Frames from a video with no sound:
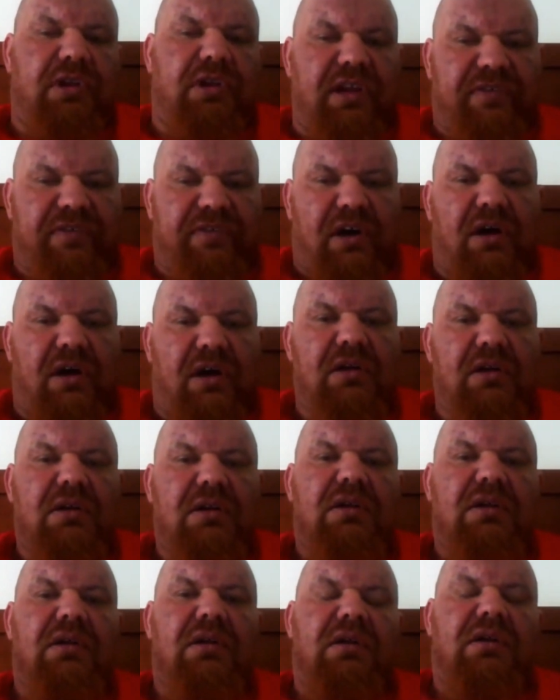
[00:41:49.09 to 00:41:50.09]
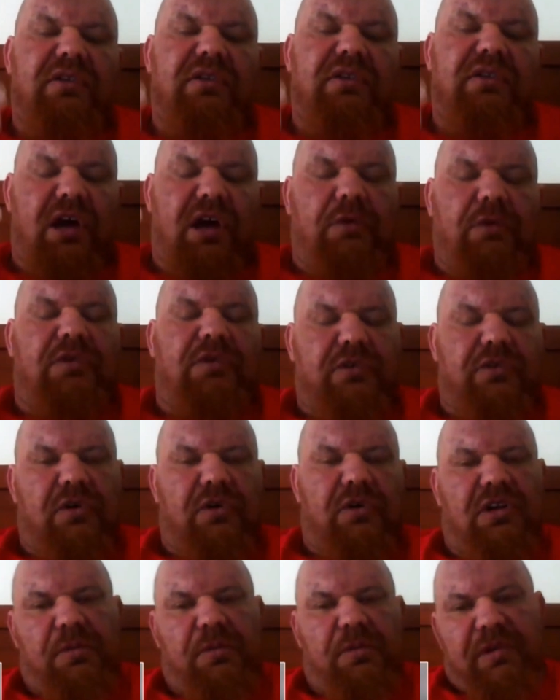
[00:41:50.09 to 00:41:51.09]
liver to help control
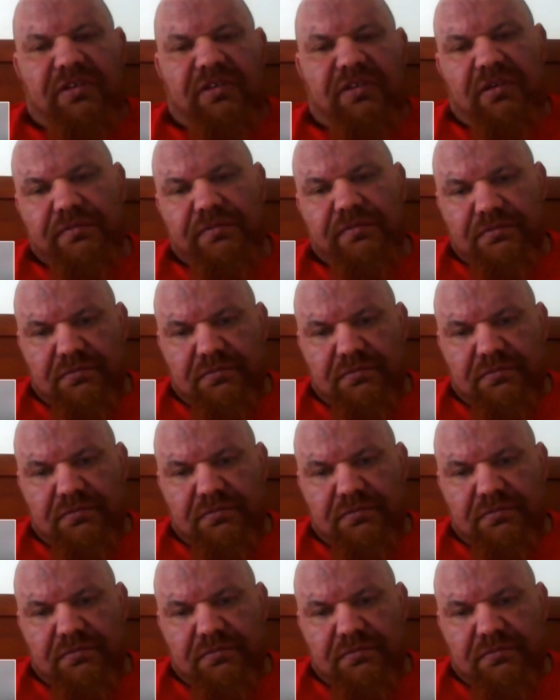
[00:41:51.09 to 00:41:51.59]
your lipids.